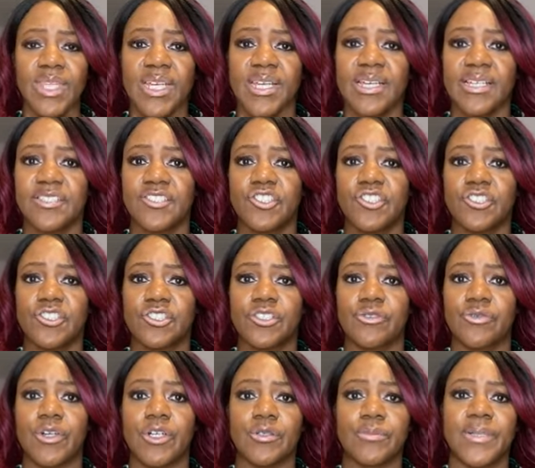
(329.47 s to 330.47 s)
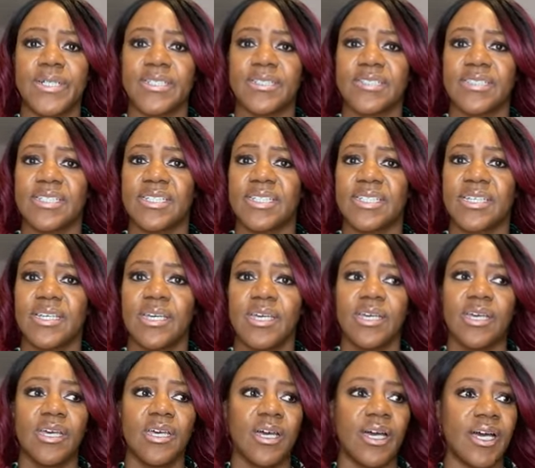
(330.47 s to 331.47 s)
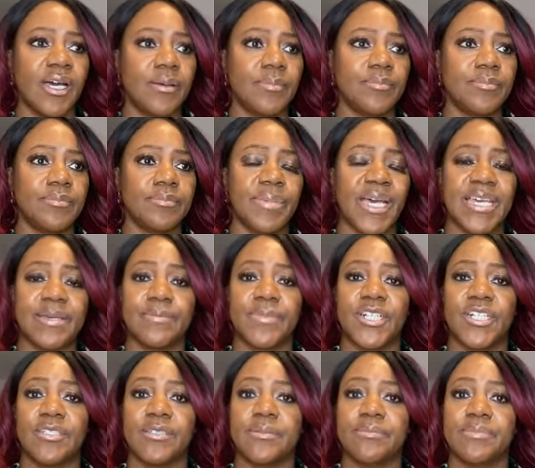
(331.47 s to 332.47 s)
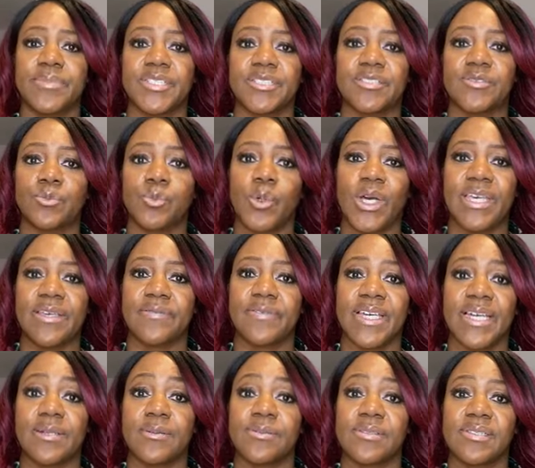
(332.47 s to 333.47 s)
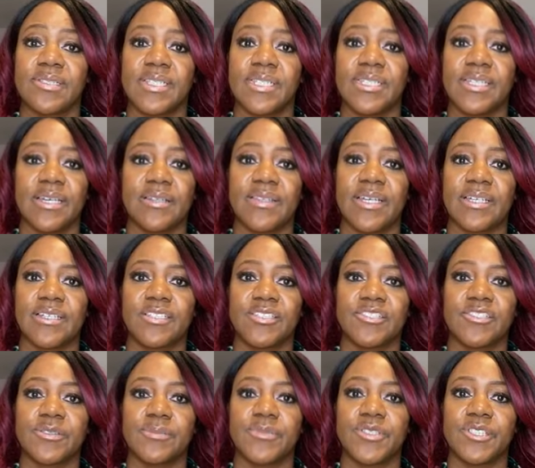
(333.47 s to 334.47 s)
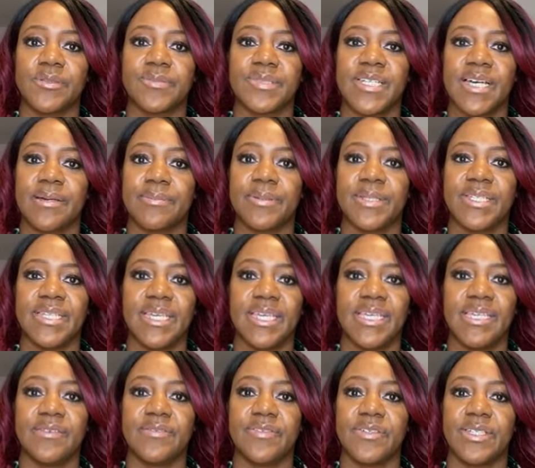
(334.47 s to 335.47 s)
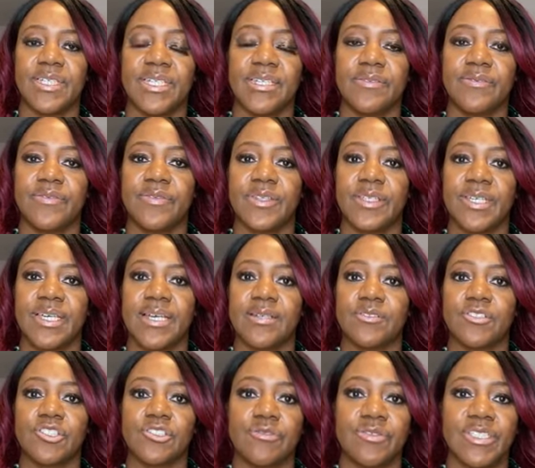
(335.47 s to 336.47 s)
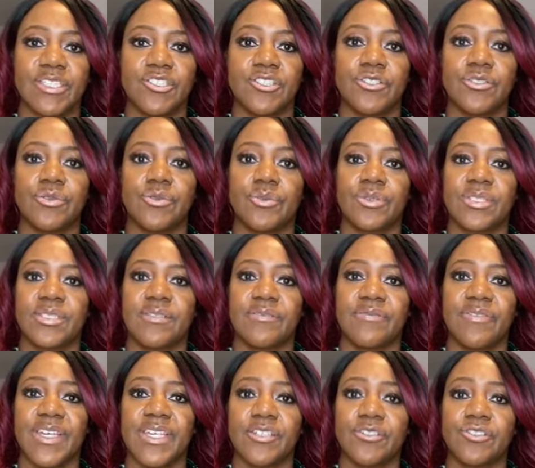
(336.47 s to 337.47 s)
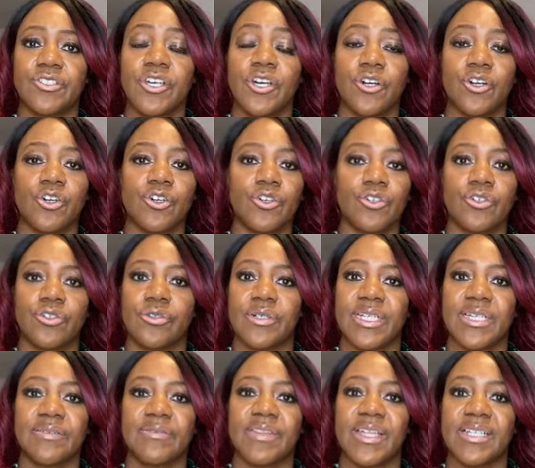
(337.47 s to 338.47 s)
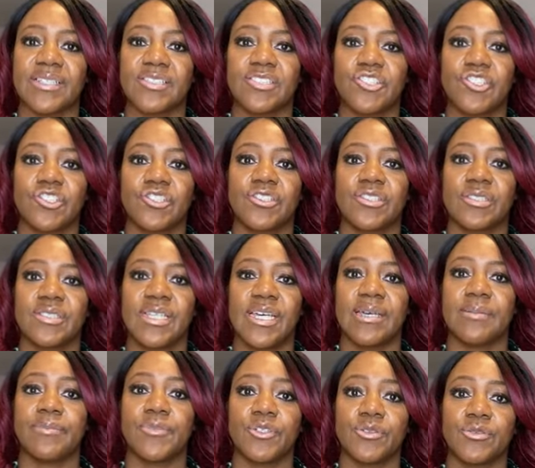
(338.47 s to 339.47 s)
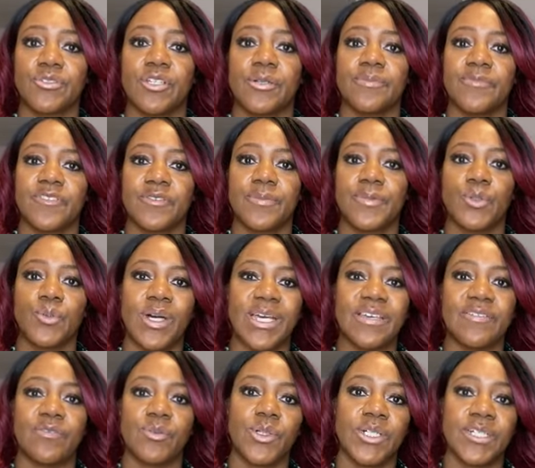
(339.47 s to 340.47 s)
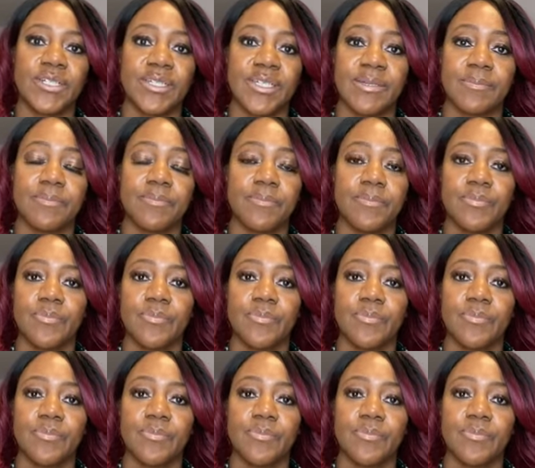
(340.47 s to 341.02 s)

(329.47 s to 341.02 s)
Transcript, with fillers: is just a robotic um, paint-by-numbers way of counselling. Now that can sometimes happen either if the counsellor is new to the field or if that's just their most comfortable way of working.